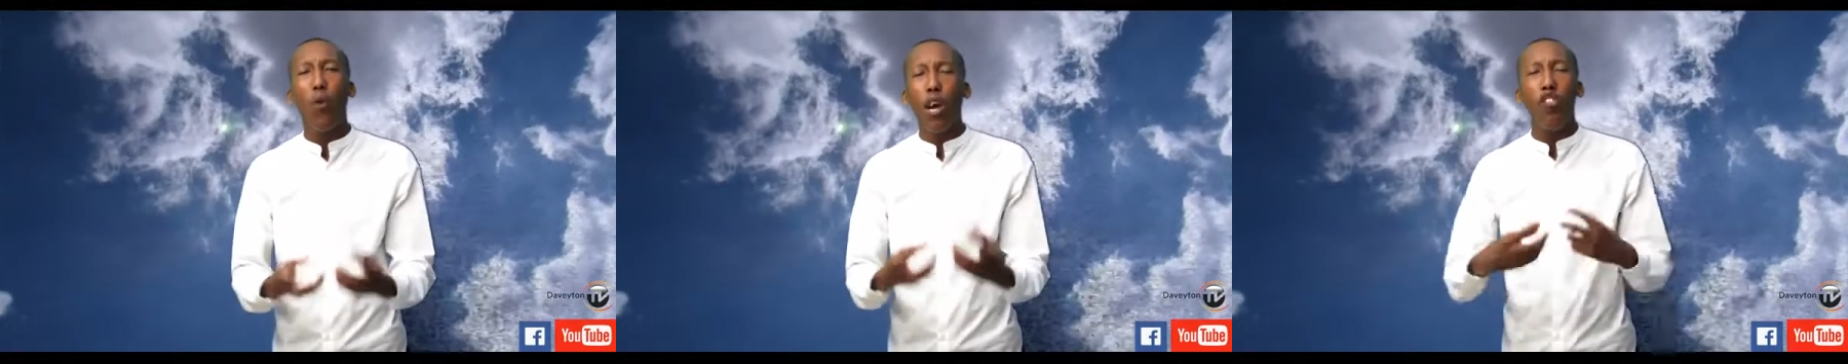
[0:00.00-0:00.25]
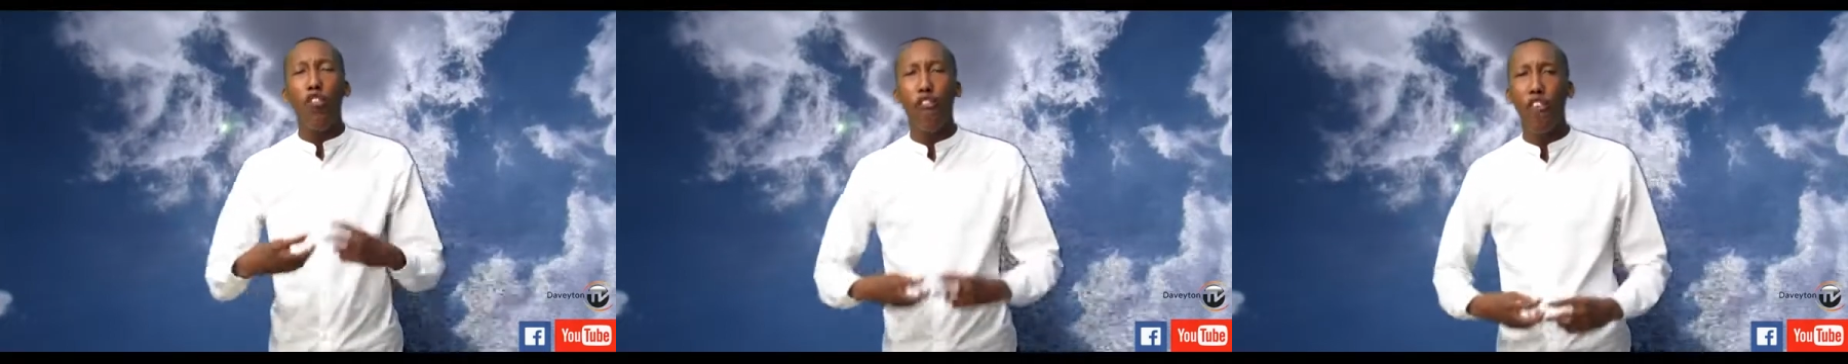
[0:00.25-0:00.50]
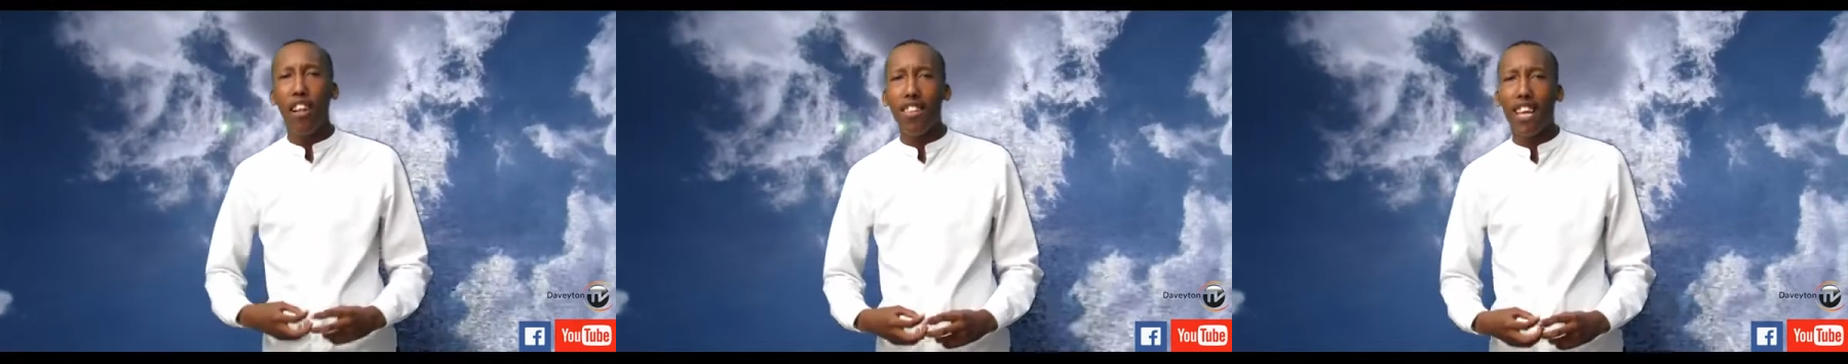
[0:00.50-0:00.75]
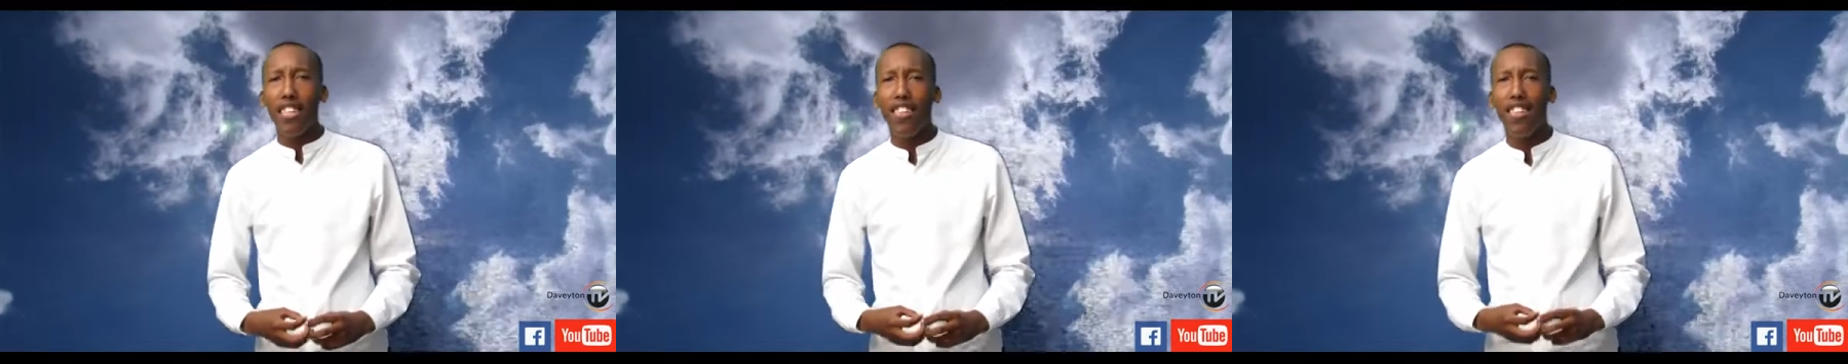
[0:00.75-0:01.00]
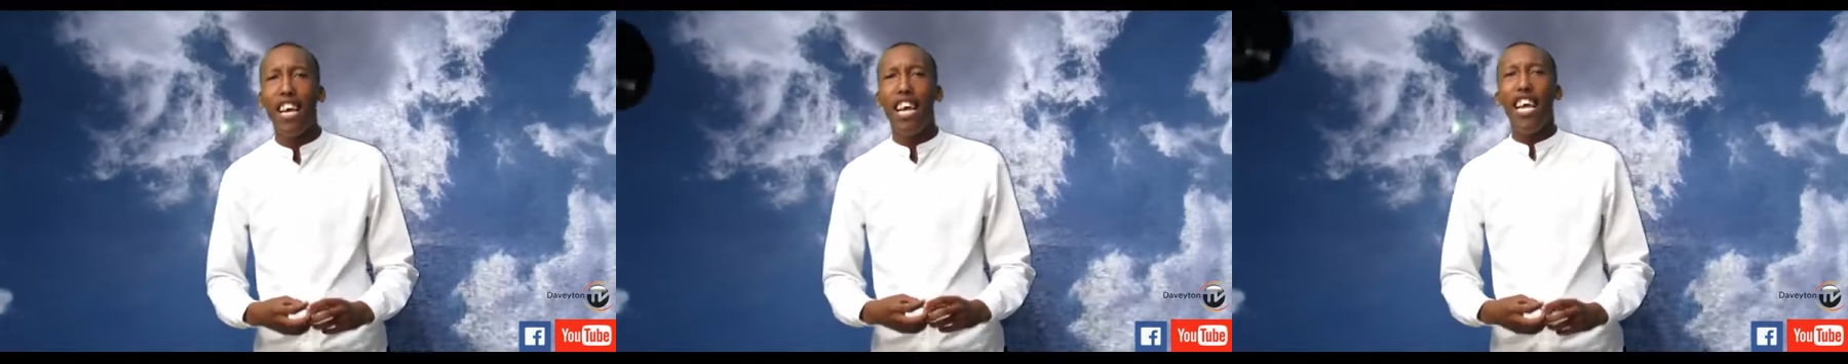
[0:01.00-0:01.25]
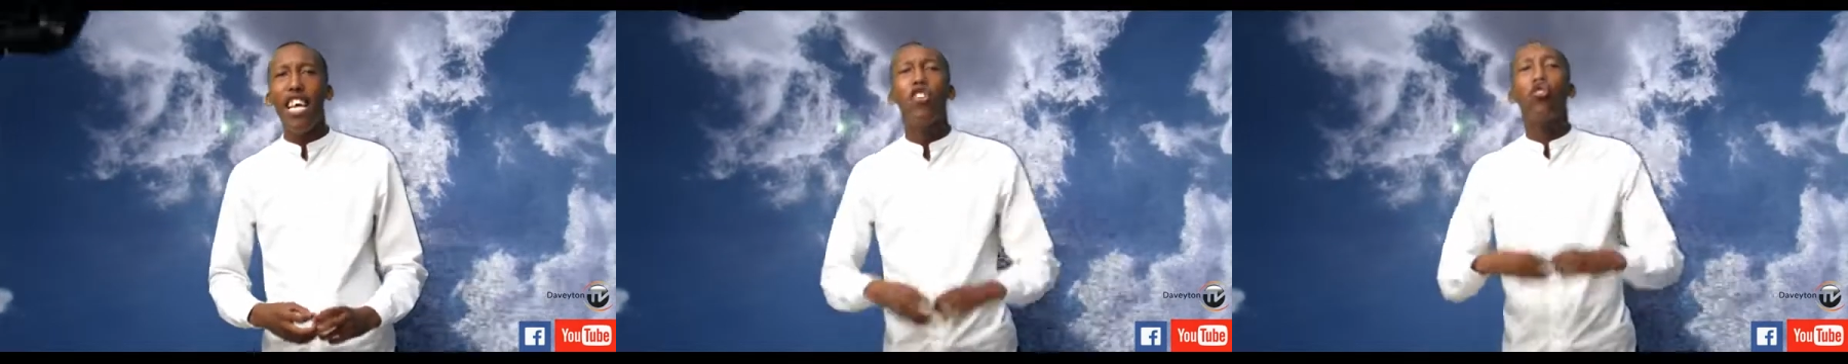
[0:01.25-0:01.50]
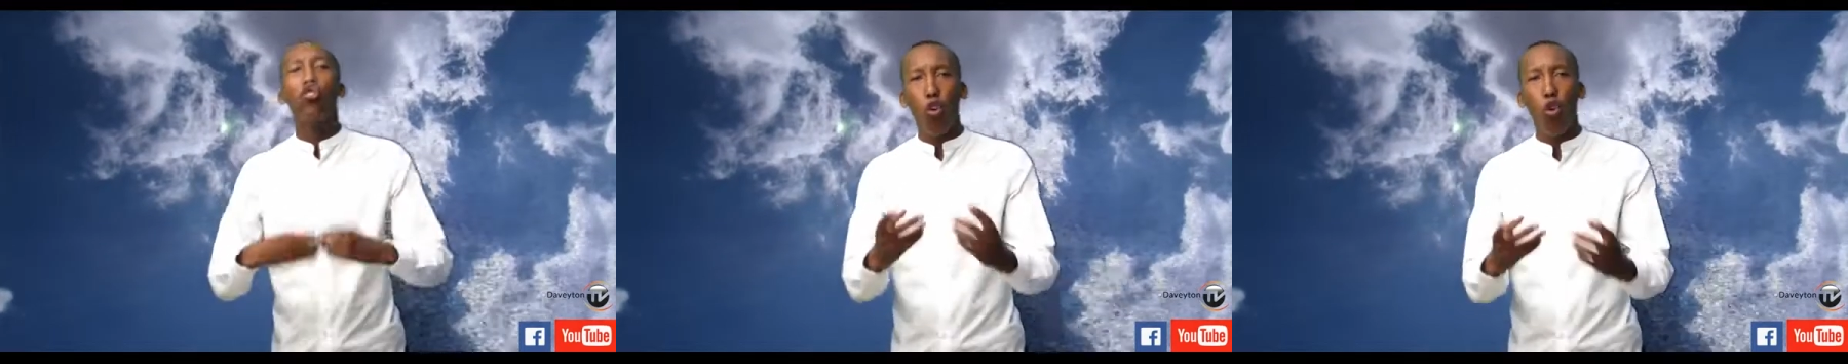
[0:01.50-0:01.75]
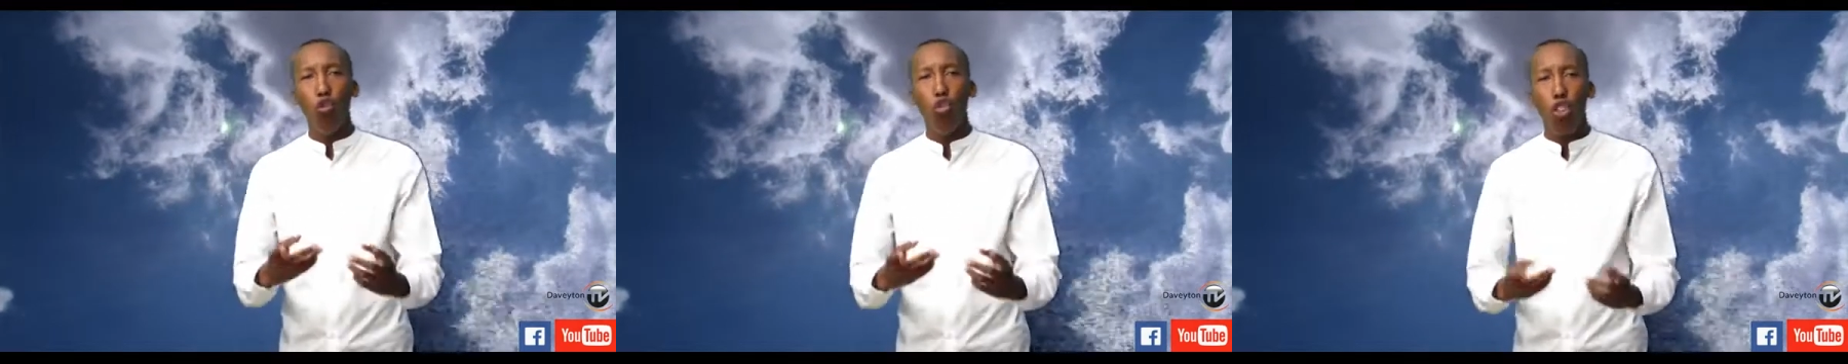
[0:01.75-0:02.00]
when you feel that it is
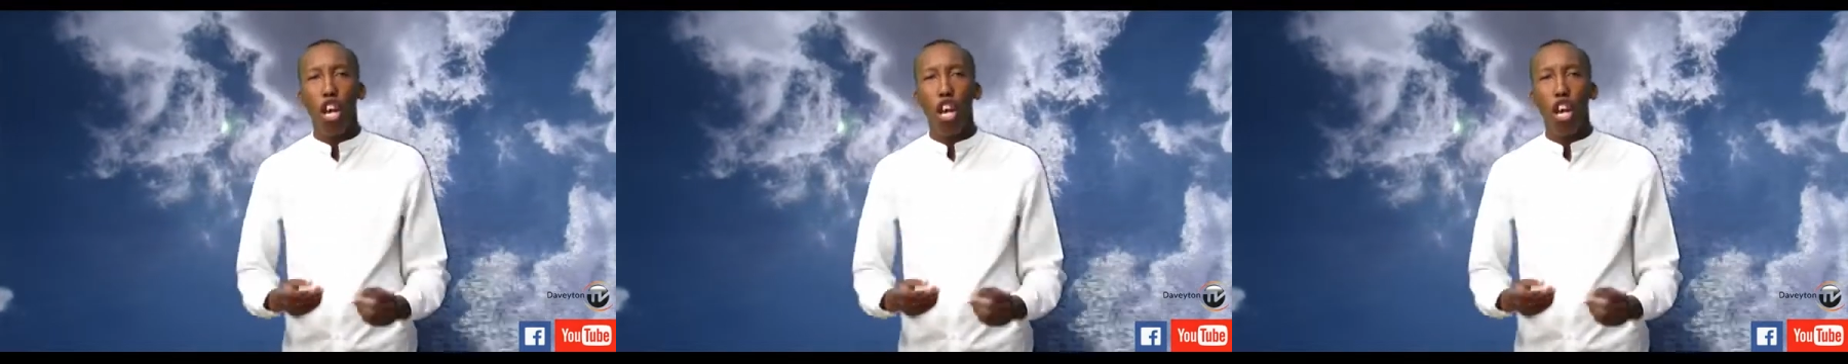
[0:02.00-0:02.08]
good.